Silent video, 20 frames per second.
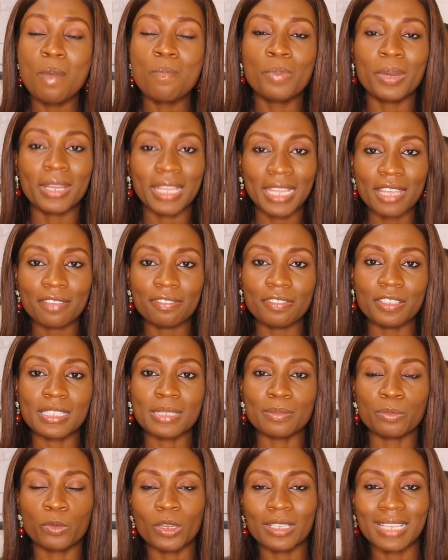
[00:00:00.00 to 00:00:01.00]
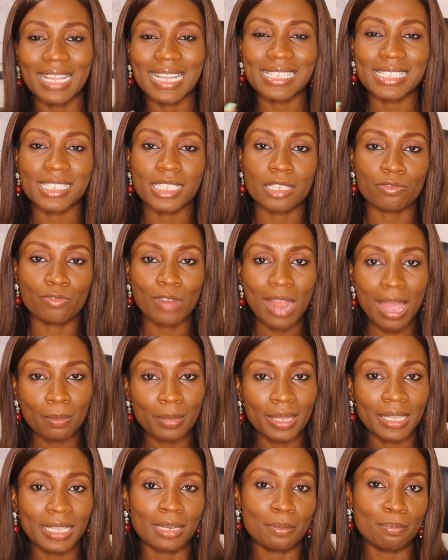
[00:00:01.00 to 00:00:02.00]
But if it's more like
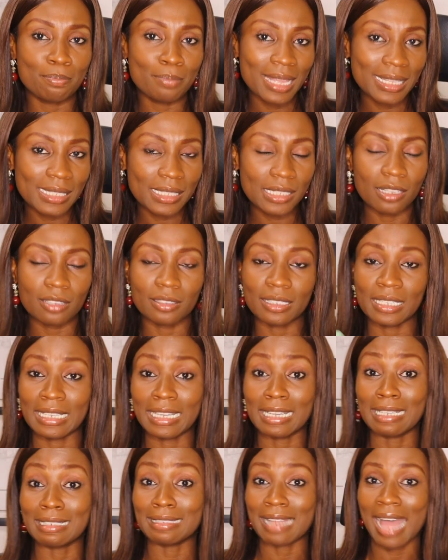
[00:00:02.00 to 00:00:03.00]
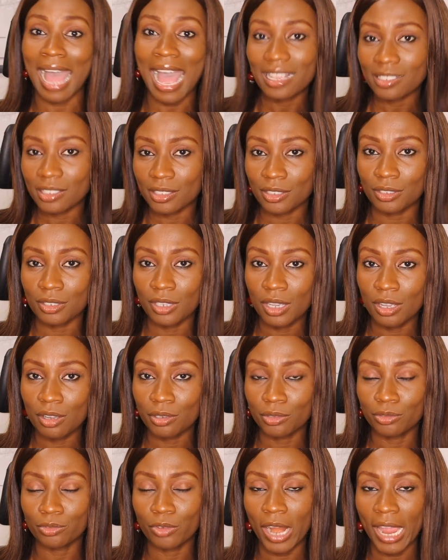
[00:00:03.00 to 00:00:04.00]
ceramic and metal and glass,
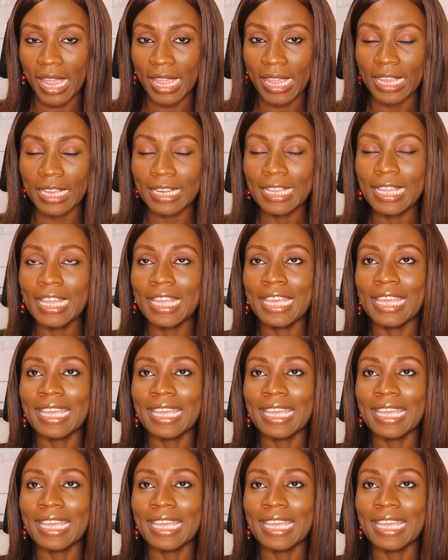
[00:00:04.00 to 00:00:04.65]
right?